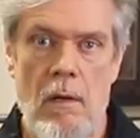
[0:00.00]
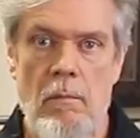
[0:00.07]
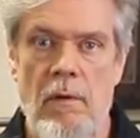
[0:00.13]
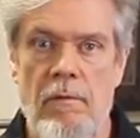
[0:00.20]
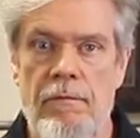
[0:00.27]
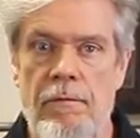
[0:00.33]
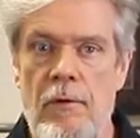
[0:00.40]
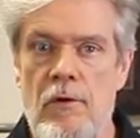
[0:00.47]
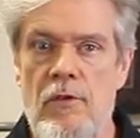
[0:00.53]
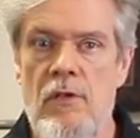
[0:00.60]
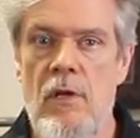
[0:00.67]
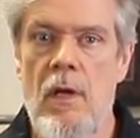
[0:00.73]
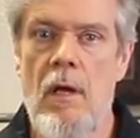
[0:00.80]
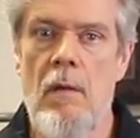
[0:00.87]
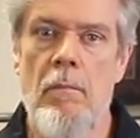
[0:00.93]
But
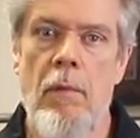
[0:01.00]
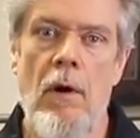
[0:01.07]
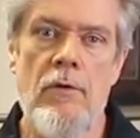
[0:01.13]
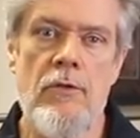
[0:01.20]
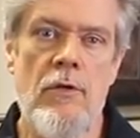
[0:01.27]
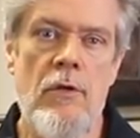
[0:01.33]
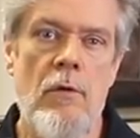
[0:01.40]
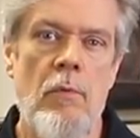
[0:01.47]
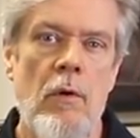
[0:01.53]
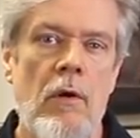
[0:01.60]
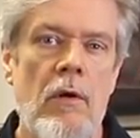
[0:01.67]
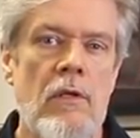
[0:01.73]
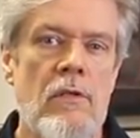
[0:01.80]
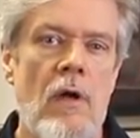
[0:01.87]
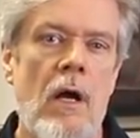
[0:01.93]
first, in part 2, we're
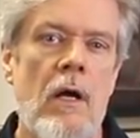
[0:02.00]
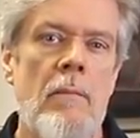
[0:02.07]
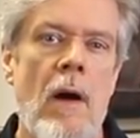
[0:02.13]
going to talk